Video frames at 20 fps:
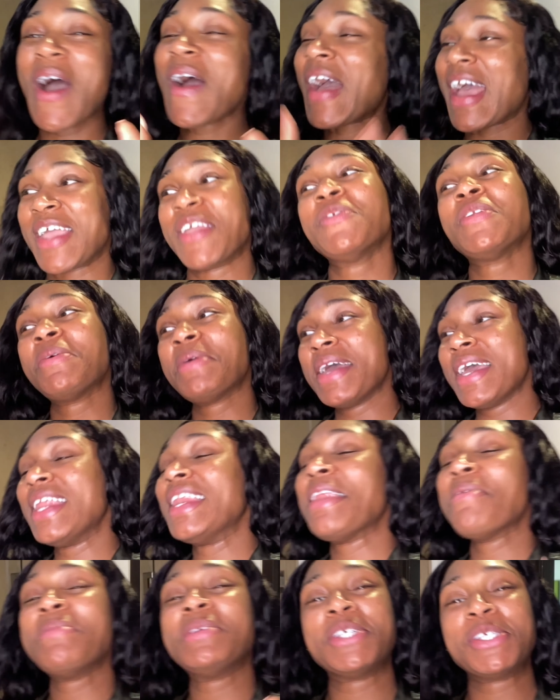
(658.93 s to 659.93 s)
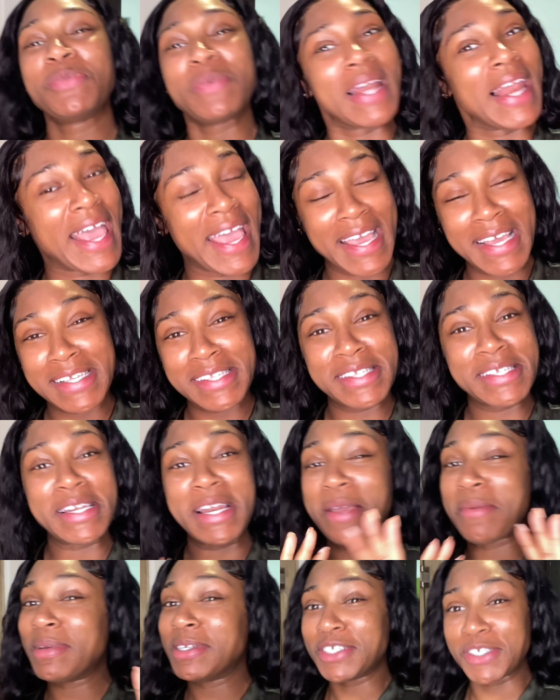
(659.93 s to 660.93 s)
okay, you know what? Let me just relax.
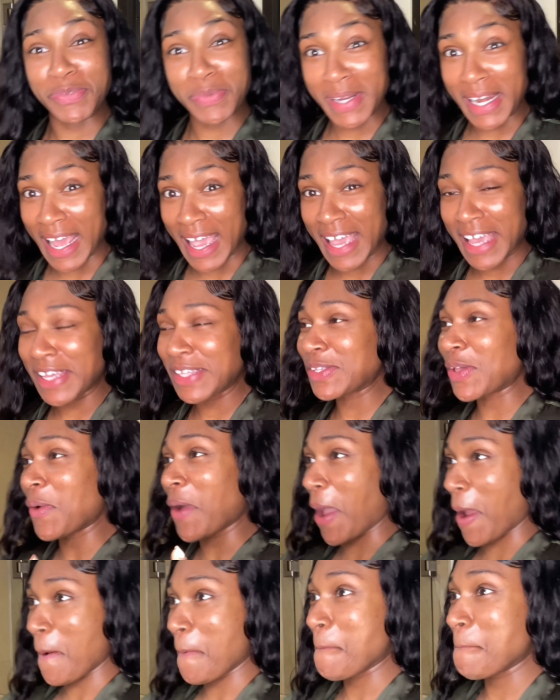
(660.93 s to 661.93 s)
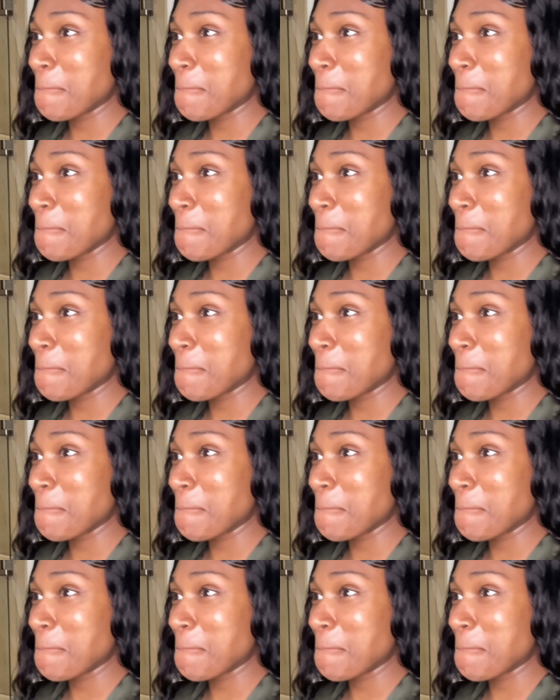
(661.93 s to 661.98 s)
Let me just relax. Okay.